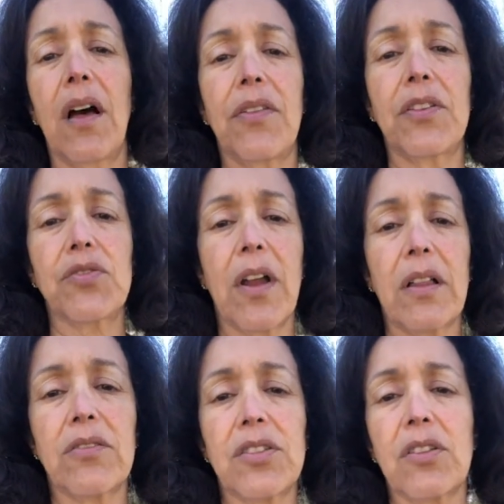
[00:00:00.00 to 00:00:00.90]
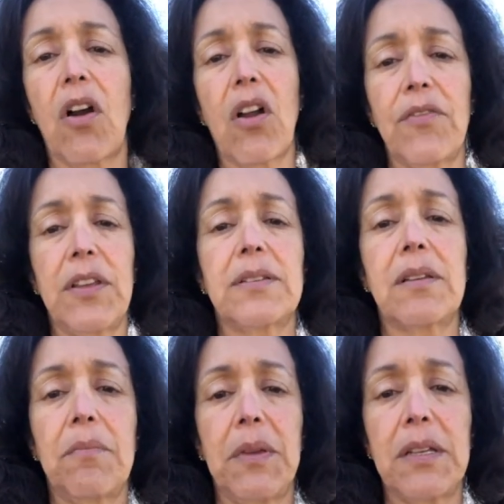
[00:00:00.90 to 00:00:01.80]
the trailers and the RVs
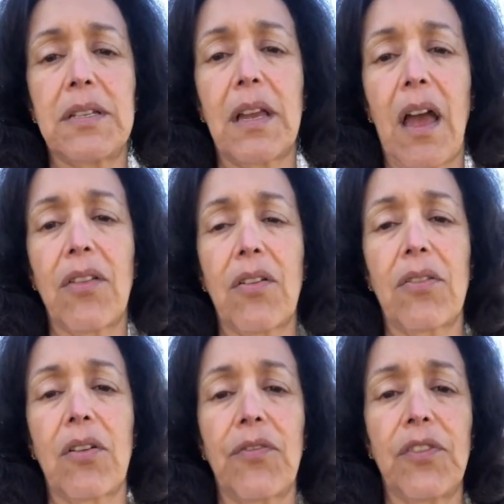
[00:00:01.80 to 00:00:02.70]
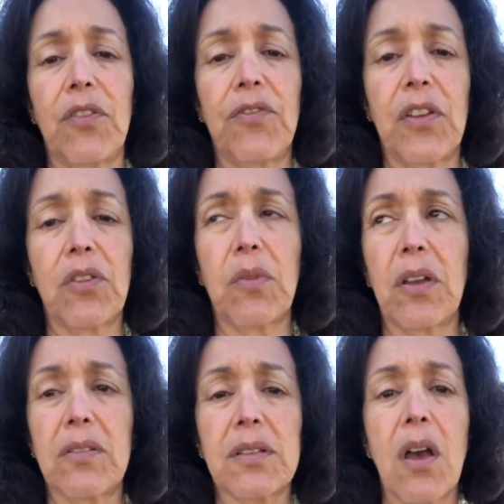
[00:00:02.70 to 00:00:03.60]
can be together, and there are a few fifth
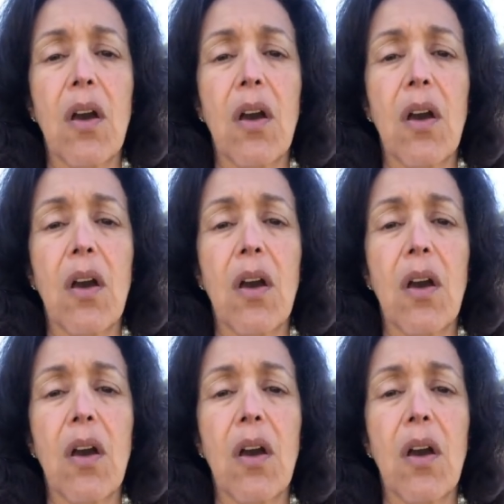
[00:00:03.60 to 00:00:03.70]
wheels.